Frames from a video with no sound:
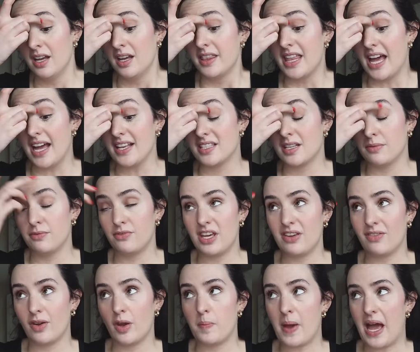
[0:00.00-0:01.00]
There's some
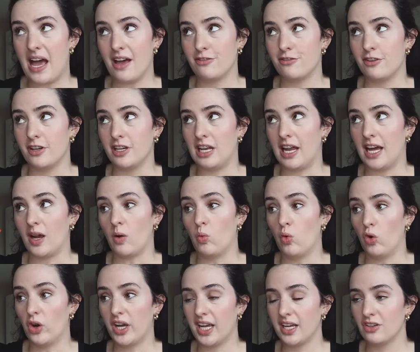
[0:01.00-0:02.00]
Vivo Barefoot like
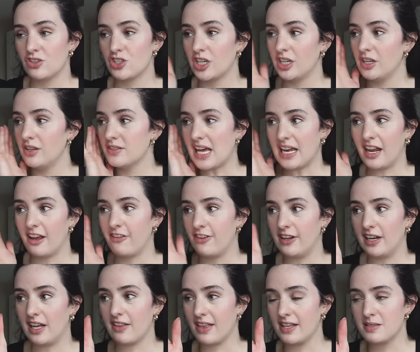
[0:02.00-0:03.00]
walking shoes and I
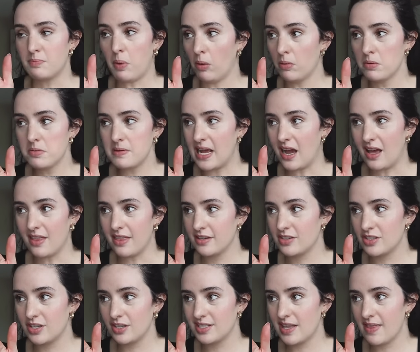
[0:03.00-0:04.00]
feel like there's probably other
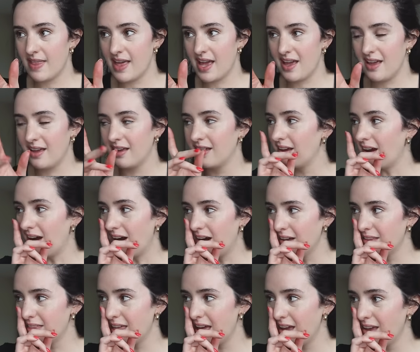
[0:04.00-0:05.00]
shoes in there.
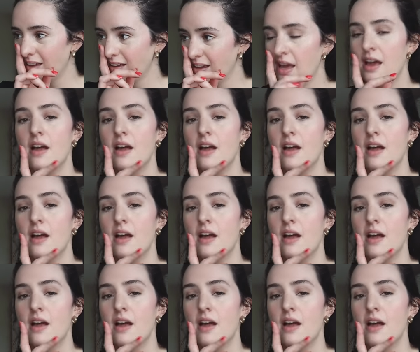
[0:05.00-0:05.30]
Are there?